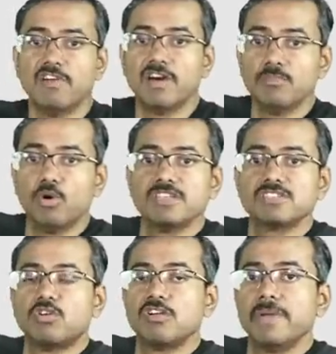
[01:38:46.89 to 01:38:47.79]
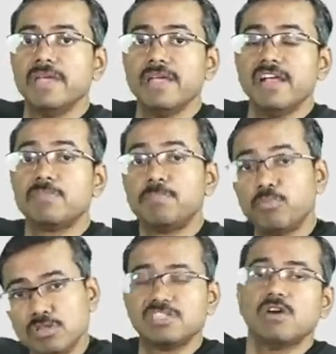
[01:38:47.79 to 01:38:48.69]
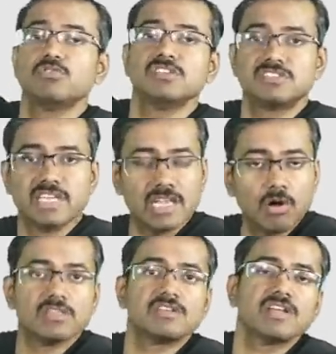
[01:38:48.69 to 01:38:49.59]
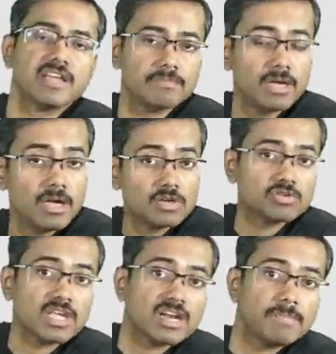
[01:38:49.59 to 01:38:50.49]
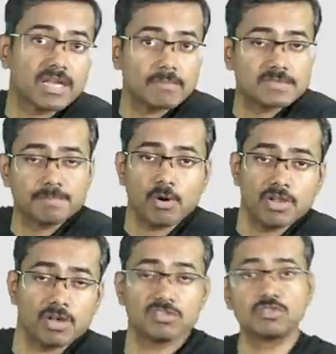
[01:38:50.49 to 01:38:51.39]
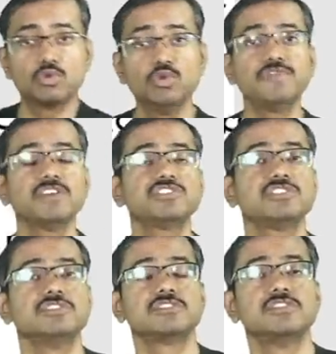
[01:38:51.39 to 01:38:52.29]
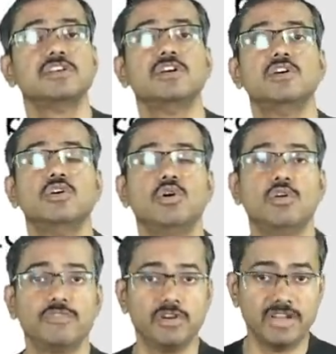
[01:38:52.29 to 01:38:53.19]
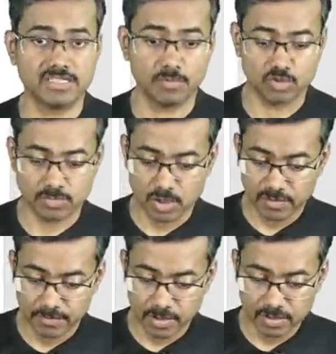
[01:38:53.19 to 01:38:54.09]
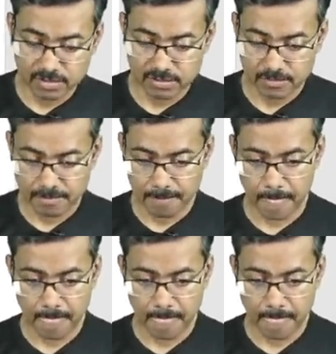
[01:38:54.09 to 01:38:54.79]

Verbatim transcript: One more is going to be, it pulls out the cell all the time so that it becomes polygonal. So two functions of your desmosome. Are you with me on this?